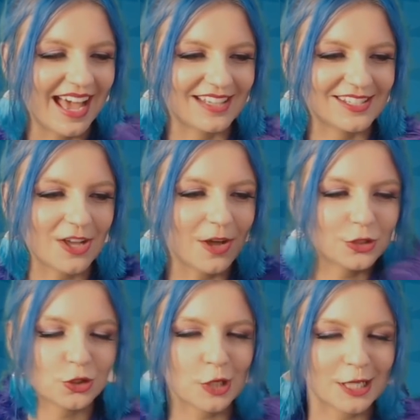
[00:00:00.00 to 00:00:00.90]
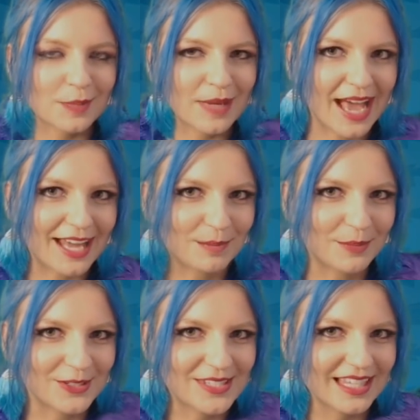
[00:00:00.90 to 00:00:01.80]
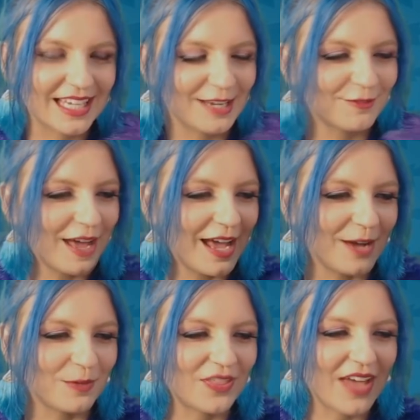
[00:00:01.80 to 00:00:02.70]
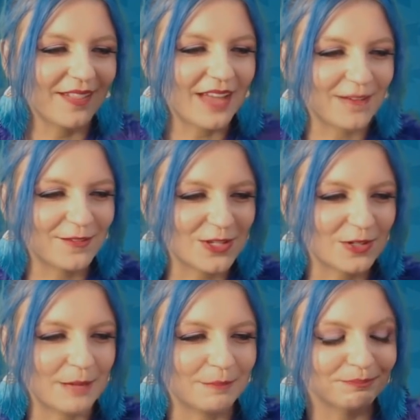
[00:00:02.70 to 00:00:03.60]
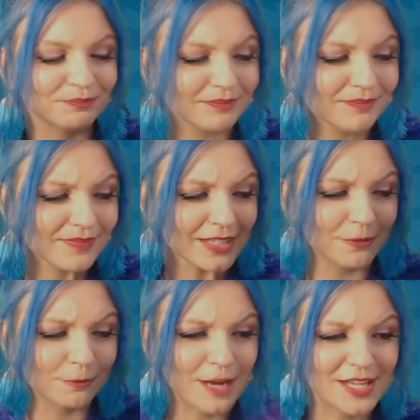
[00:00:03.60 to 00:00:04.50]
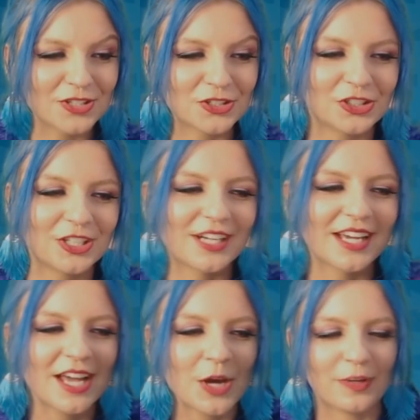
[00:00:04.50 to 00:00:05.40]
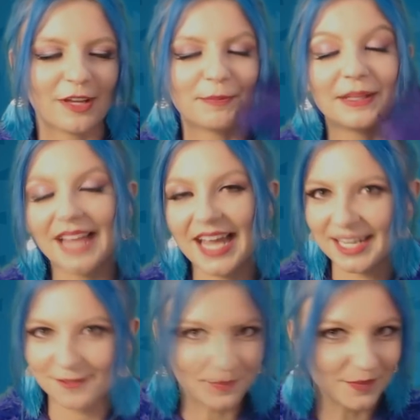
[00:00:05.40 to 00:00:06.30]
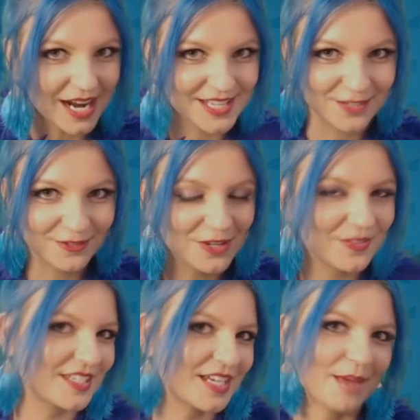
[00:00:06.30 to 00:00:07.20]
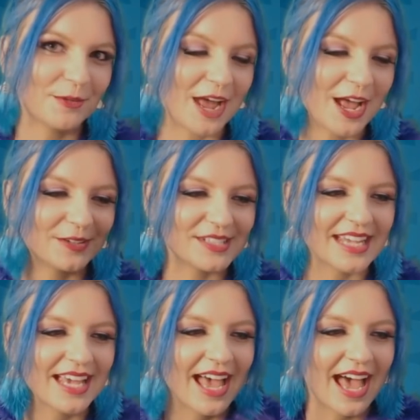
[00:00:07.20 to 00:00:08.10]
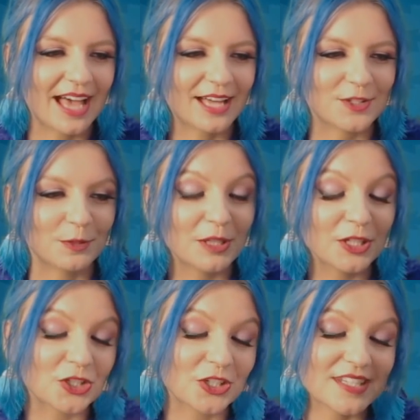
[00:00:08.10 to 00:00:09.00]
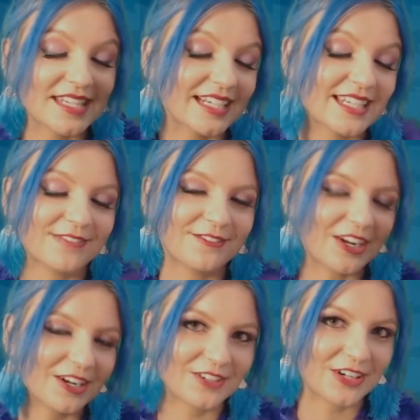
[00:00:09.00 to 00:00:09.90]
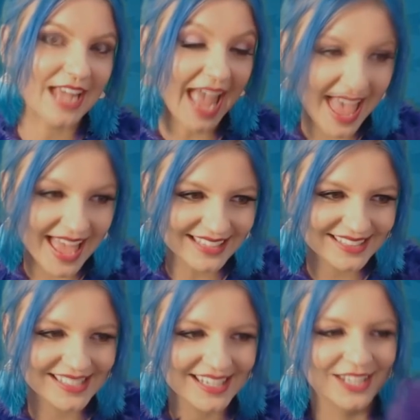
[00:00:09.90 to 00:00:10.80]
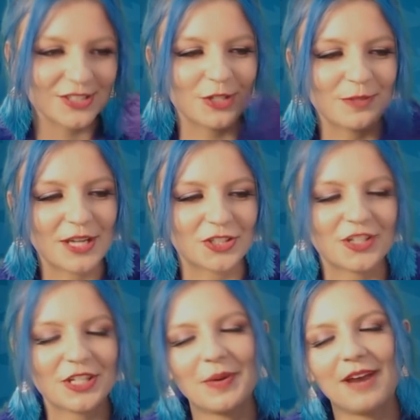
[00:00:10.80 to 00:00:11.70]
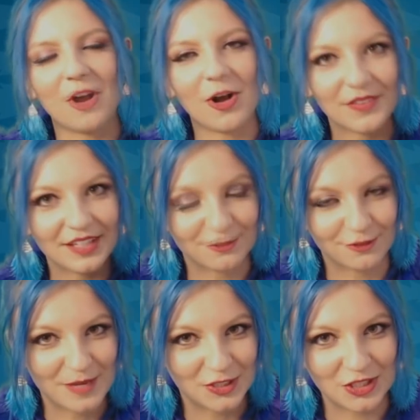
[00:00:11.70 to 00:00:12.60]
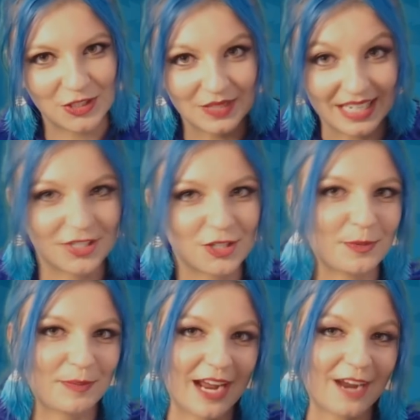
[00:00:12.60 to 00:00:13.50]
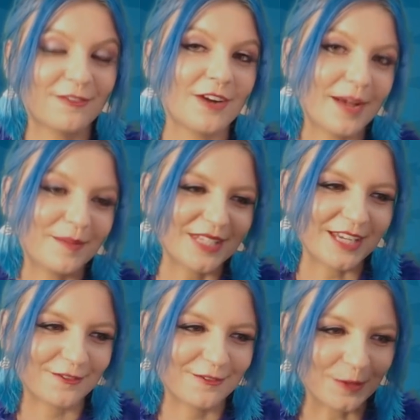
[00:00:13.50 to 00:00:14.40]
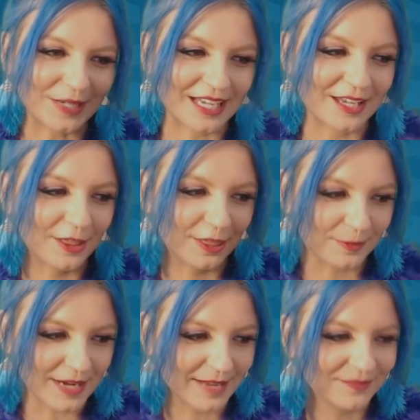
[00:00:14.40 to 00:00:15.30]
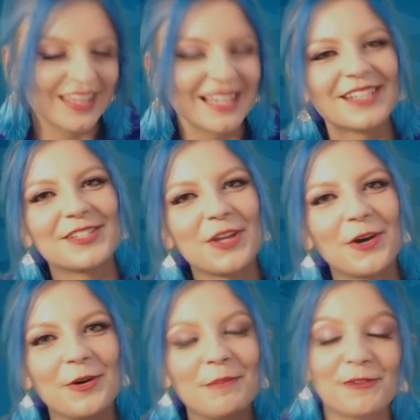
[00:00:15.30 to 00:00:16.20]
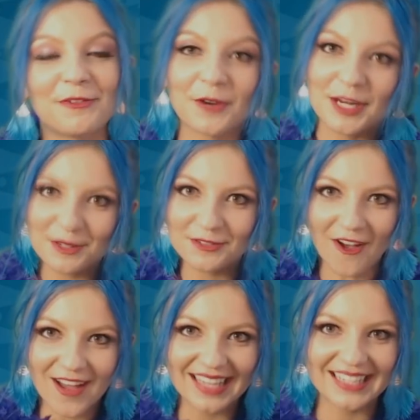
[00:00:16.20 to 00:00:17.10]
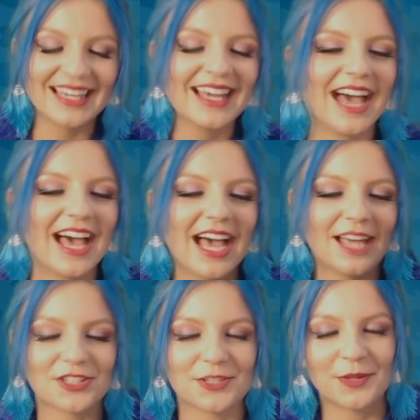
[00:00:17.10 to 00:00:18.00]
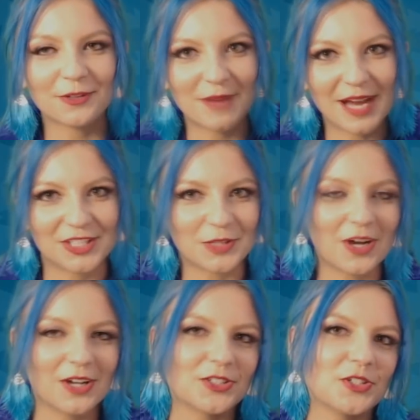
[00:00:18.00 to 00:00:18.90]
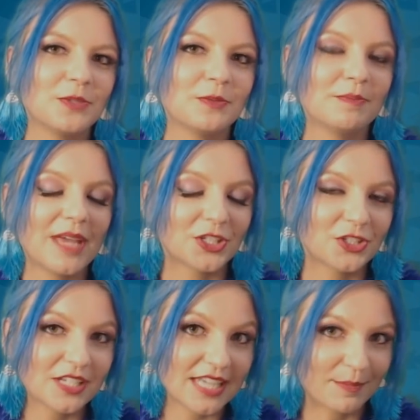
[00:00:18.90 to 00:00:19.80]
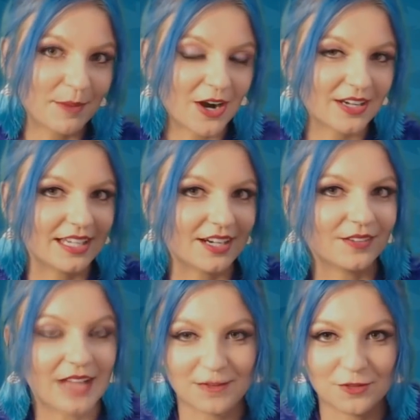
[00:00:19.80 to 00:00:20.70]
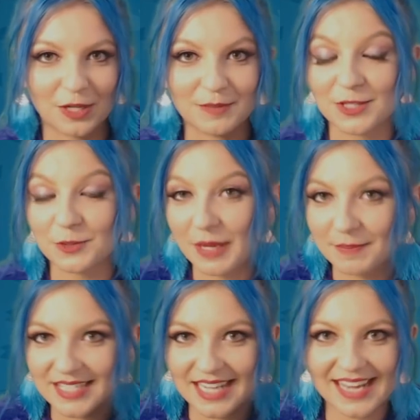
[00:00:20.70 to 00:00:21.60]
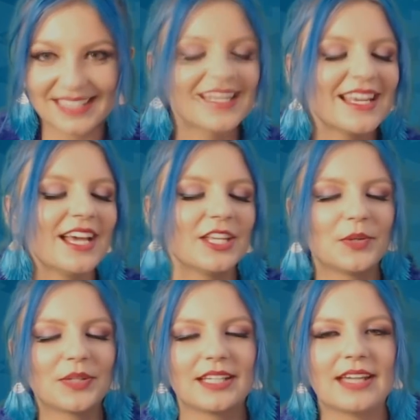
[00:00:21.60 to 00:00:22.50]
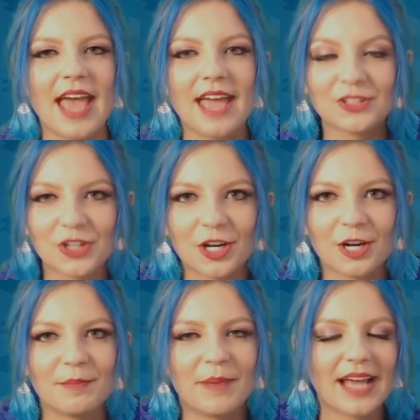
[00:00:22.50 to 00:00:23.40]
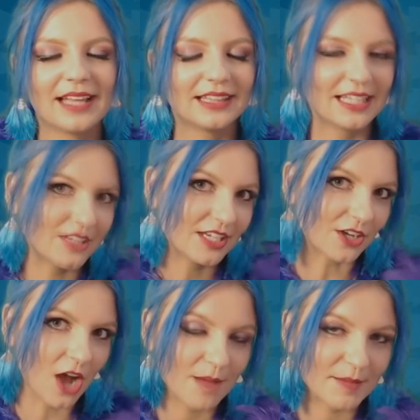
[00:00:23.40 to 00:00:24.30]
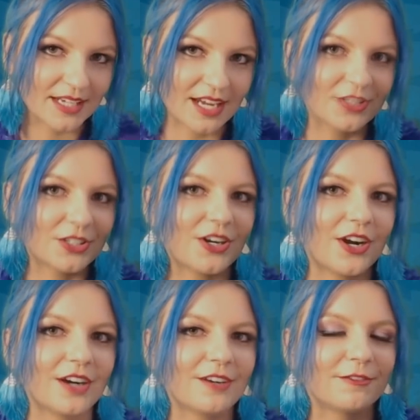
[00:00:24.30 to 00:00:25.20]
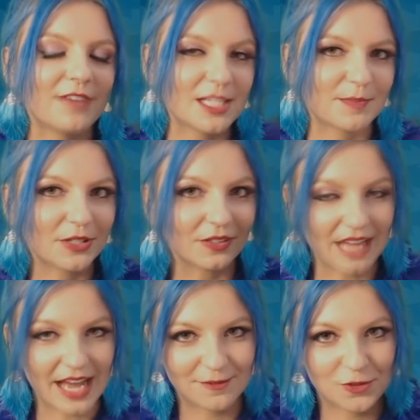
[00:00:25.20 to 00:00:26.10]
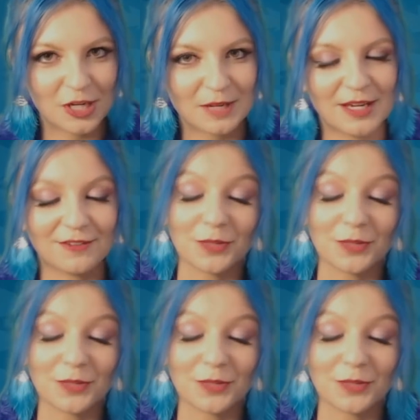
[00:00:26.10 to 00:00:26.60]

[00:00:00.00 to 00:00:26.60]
saw the tricks we had up our sleeve with that live stream. Rest assured, we have plenty of surprises for you this time around, so be sure to stick to the very, very end to make sure that you have all the information you need to prepare for Update 43. So before I move on, I just want to remind you all to make sure to take part in our live stream sweepstakes. You can enter by leaving a comment under our Facebook live stream if you're